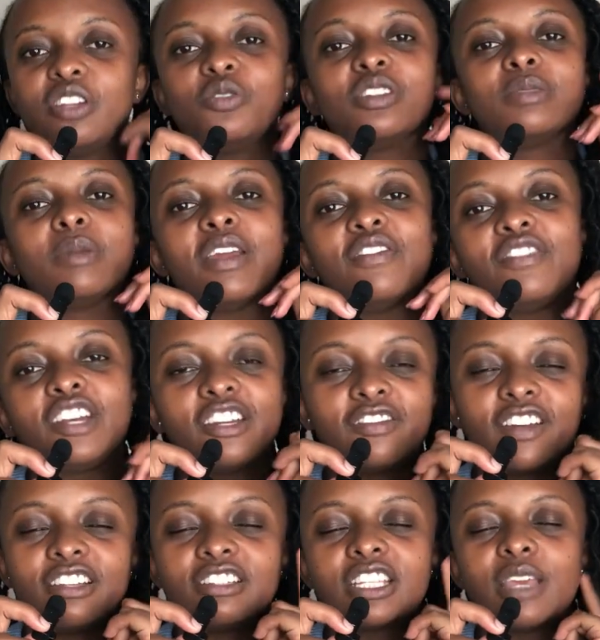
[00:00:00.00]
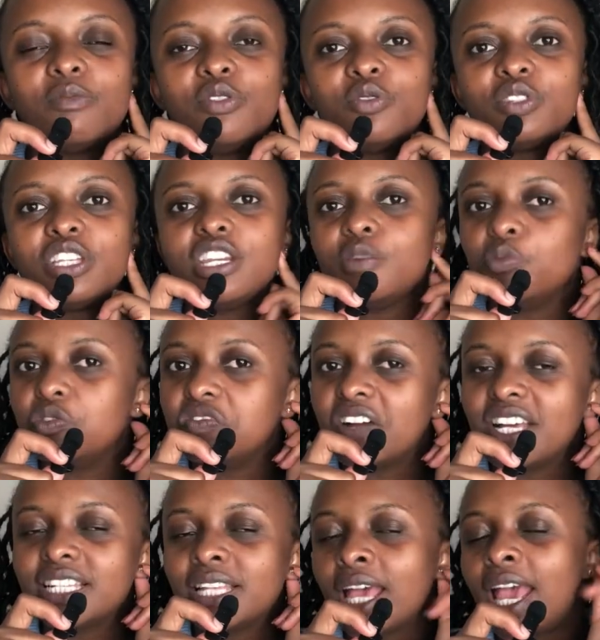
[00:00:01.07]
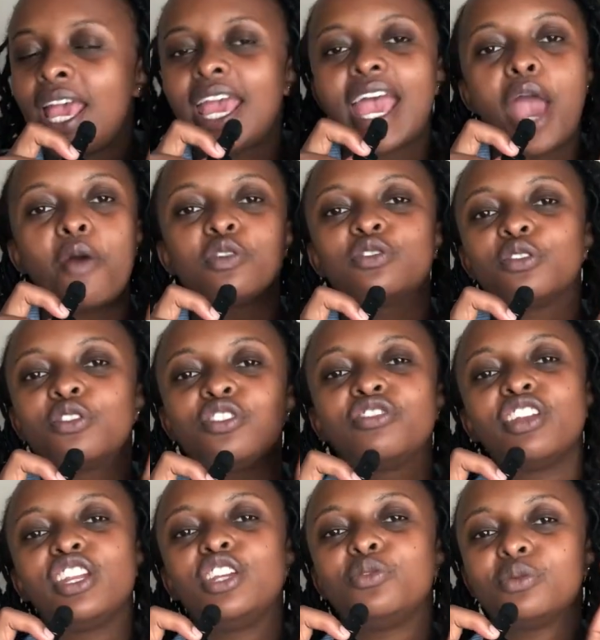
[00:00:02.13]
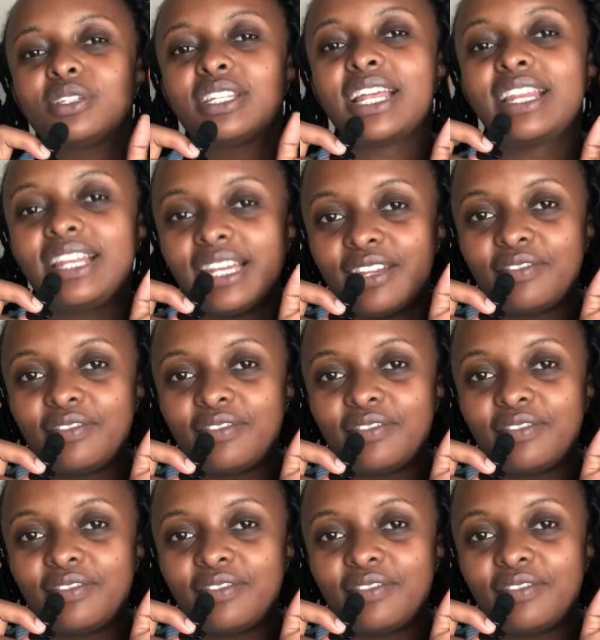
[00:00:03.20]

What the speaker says: It was my very first time using movers. I was not ready to start